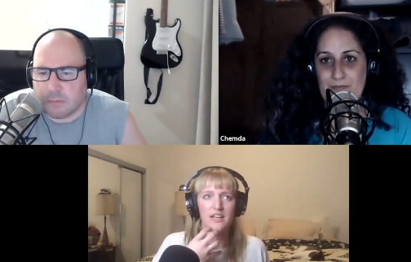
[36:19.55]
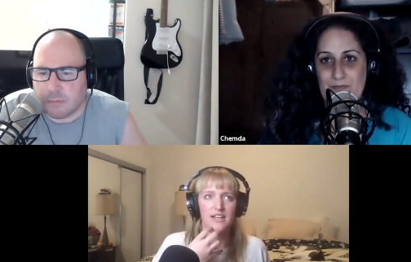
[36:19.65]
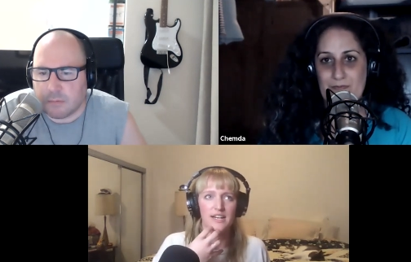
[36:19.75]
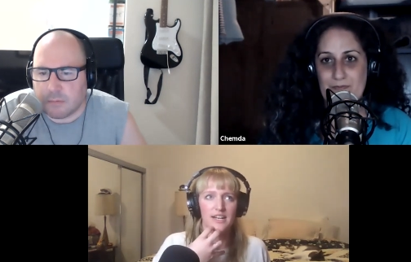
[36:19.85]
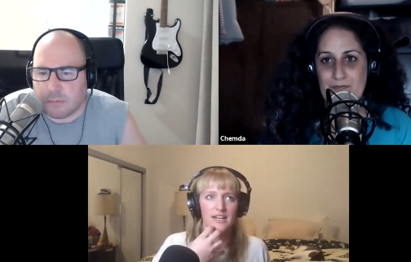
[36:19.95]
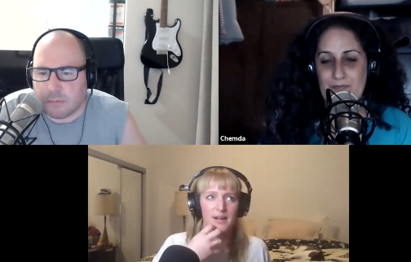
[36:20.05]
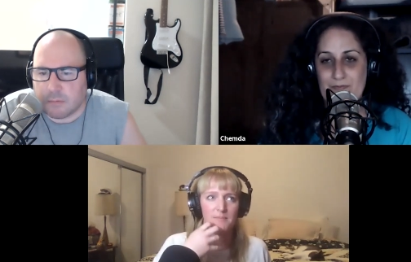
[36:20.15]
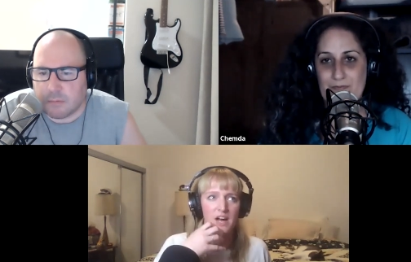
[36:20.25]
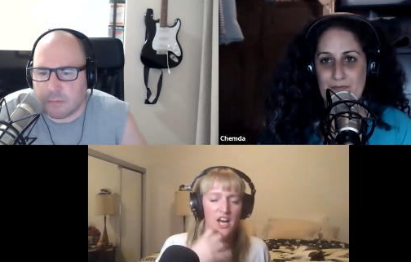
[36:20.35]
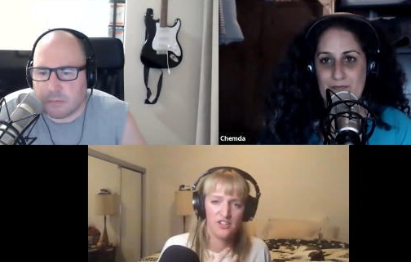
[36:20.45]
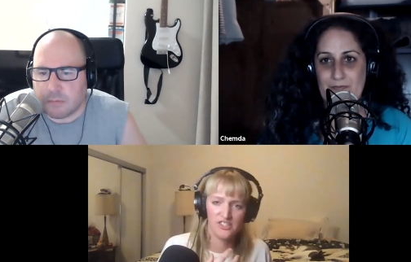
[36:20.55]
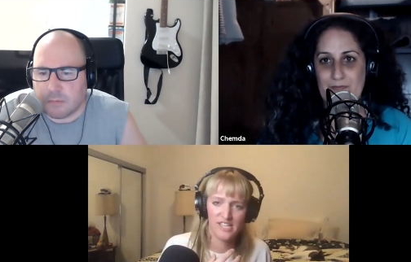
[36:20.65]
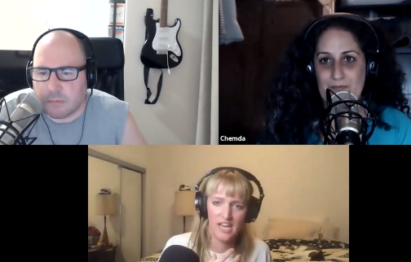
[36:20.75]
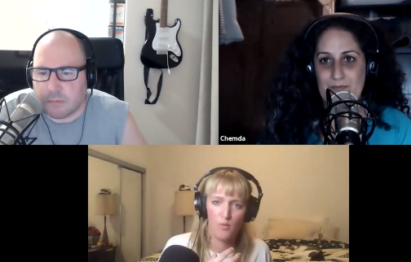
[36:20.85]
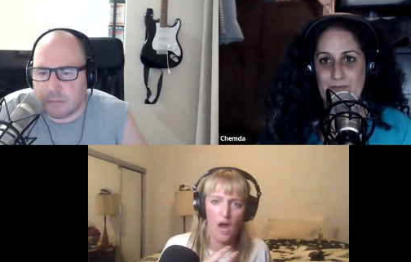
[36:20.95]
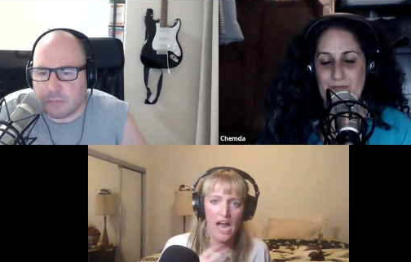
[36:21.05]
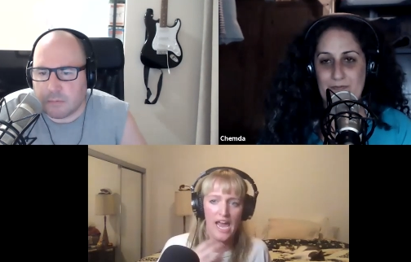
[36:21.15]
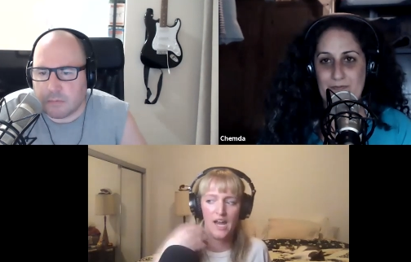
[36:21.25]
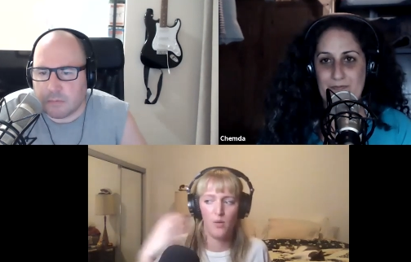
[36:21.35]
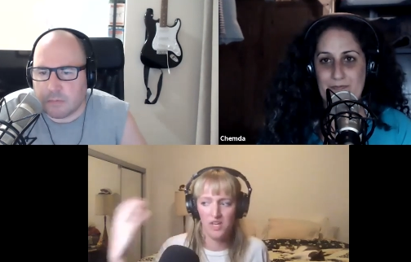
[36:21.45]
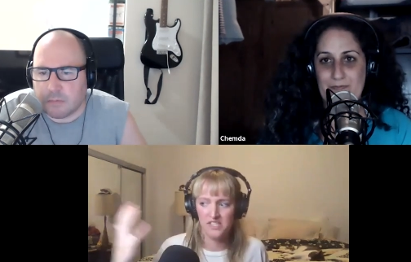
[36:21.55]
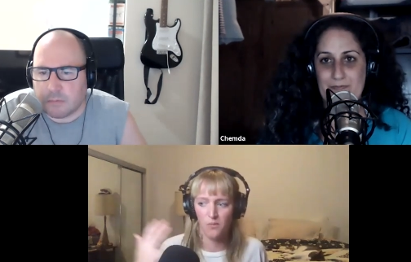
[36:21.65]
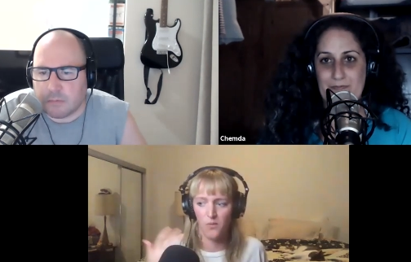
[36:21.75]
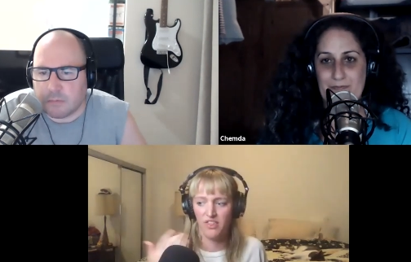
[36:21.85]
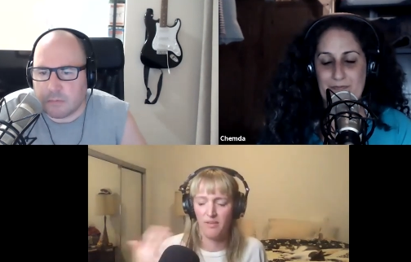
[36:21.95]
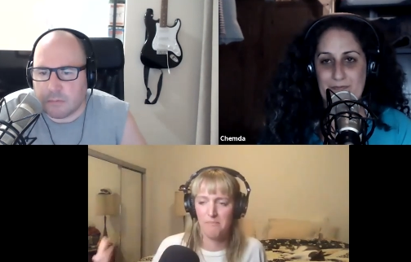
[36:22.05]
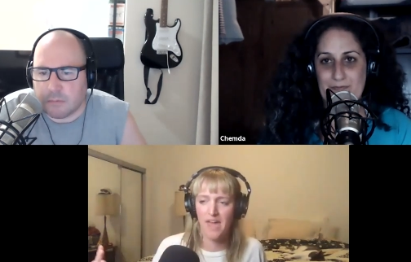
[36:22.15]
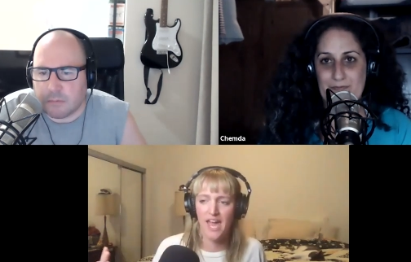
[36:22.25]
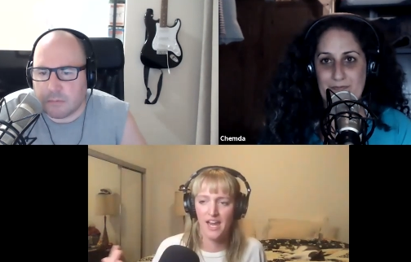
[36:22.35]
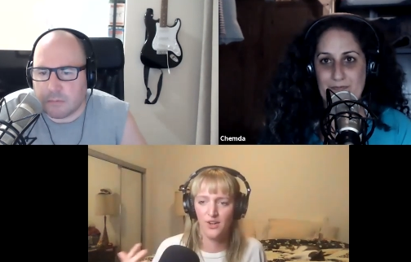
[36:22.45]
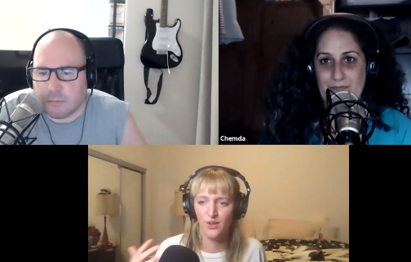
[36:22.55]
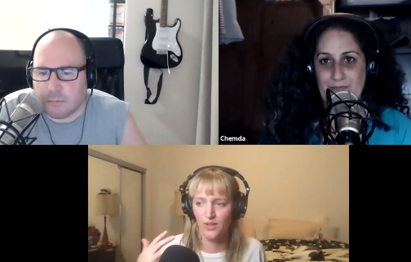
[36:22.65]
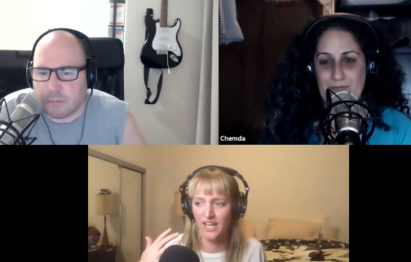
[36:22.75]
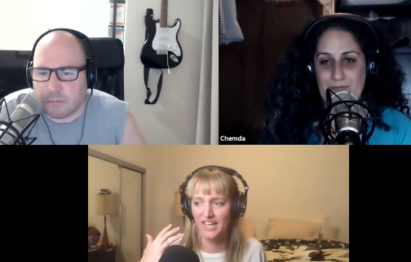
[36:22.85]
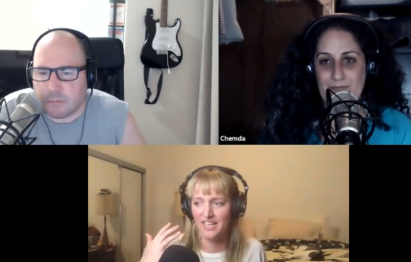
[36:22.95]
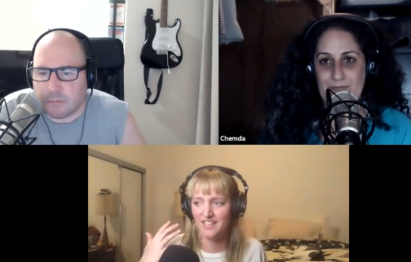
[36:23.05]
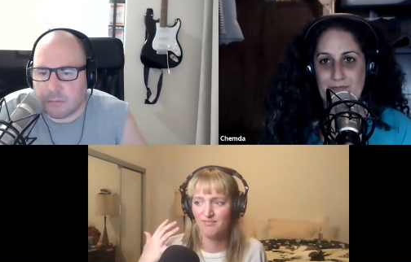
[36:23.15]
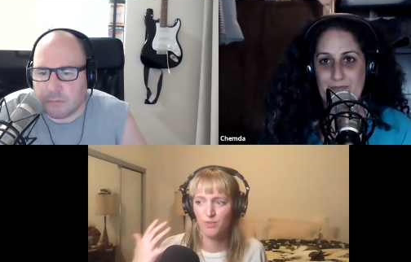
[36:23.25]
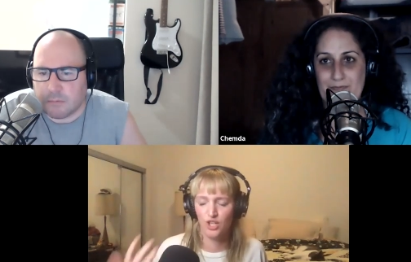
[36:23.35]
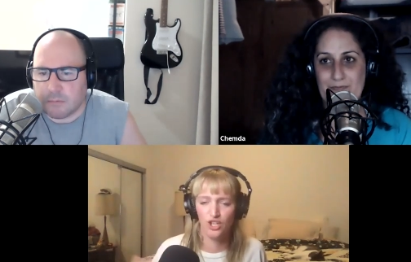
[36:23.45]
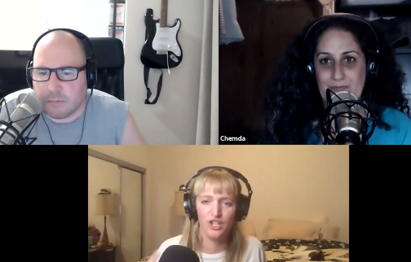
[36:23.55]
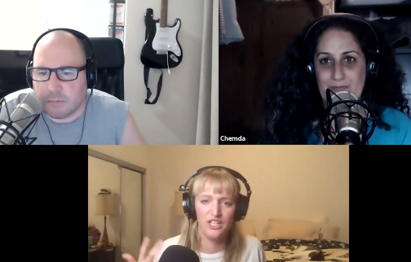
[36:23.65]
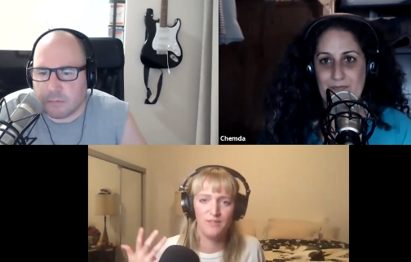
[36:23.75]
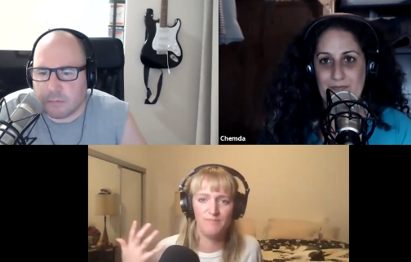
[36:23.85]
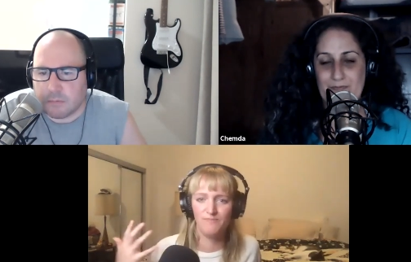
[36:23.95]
Speaker 1: um, understand why and i wasn't with a man who like could